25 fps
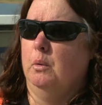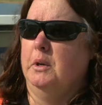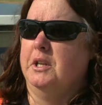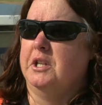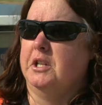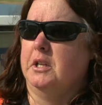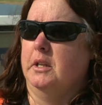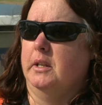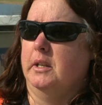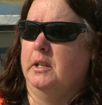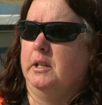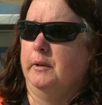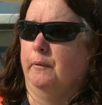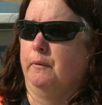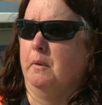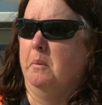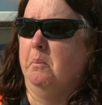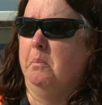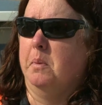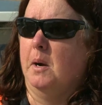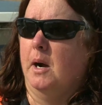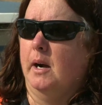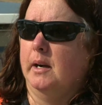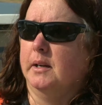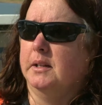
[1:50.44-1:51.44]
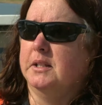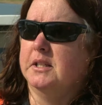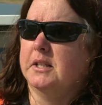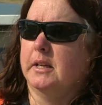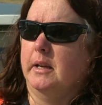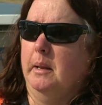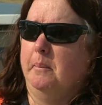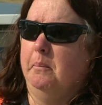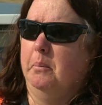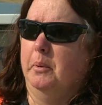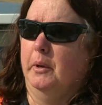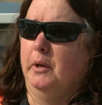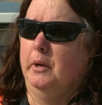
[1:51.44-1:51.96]
which are the different bugs
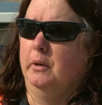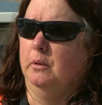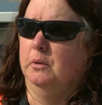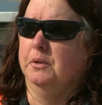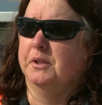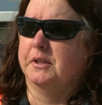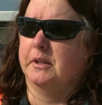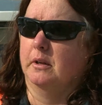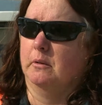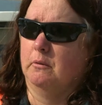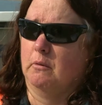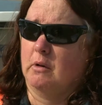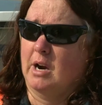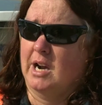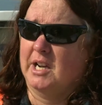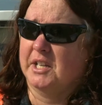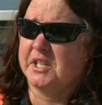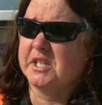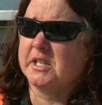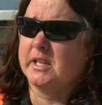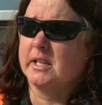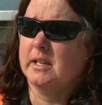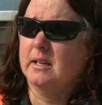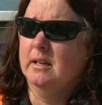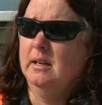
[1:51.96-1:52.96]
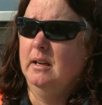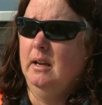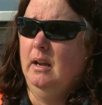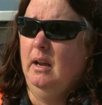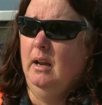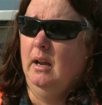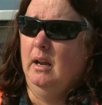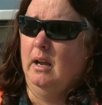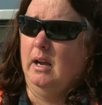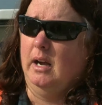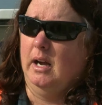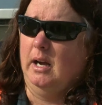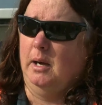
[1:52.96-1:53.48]
and beetles and rust
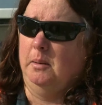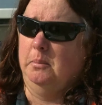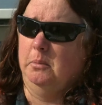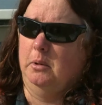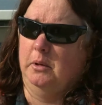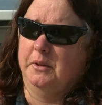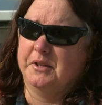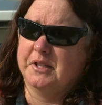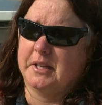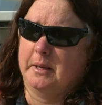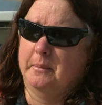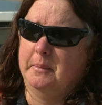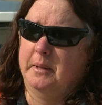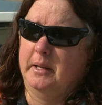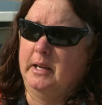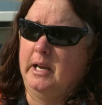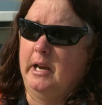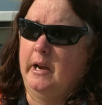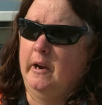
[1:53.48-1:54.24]
on some of the